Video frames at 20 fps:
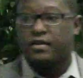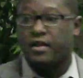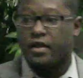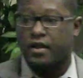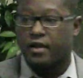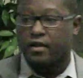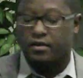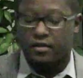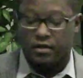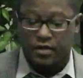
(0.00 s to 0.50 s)

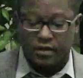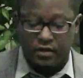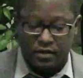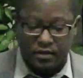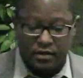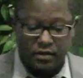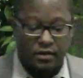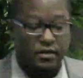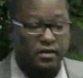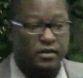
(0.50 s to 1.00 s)
Yeah. From
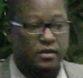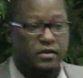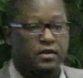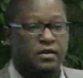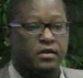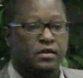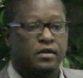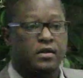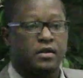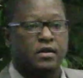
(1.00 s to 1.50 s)
last
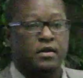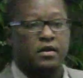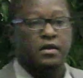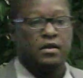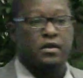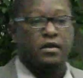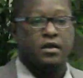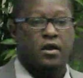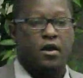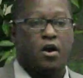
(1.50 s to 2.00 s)
year's taxes?
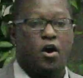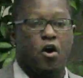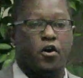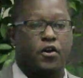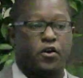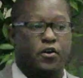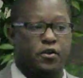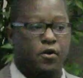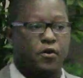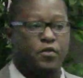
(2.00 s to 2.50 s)

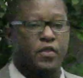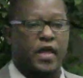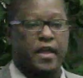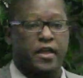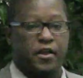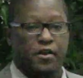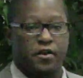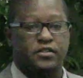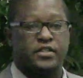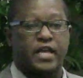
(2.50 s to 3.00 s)
On
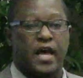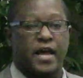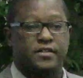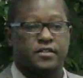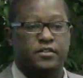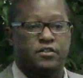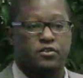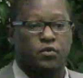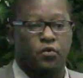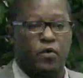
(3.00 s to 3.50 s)
that year's
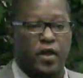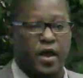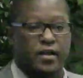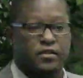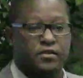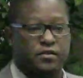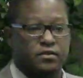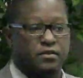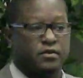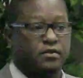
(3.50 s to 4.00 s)
taxes,
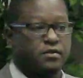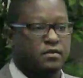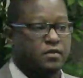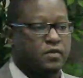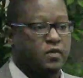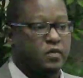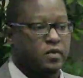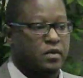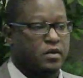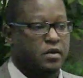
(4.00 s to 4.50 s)
correct.
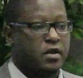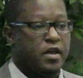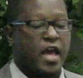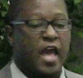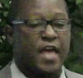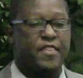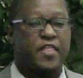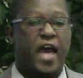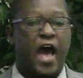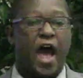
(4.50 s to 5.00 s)

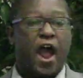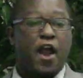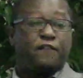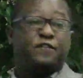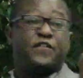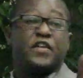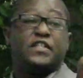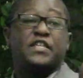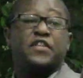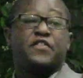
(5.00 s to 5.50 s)
Wow. And they
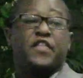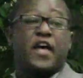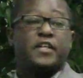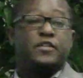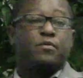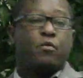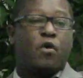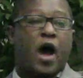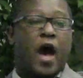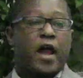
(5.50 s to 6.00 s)
hired
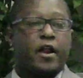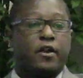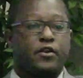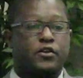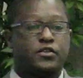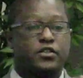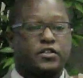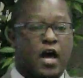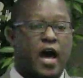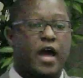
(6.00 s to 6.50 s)
15,000 more
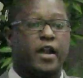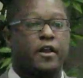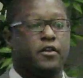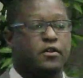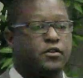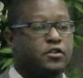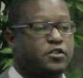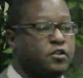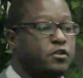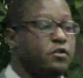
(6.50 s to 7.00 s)
auditors to
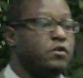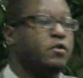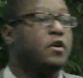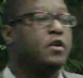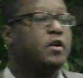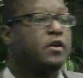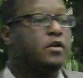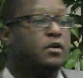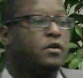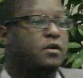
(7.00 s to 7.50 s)
audit you, too.
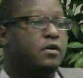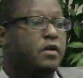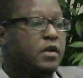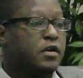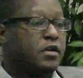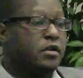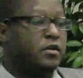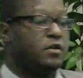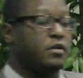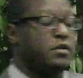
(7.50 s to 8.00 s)
Oh,
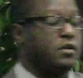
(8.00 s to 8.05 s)
boy.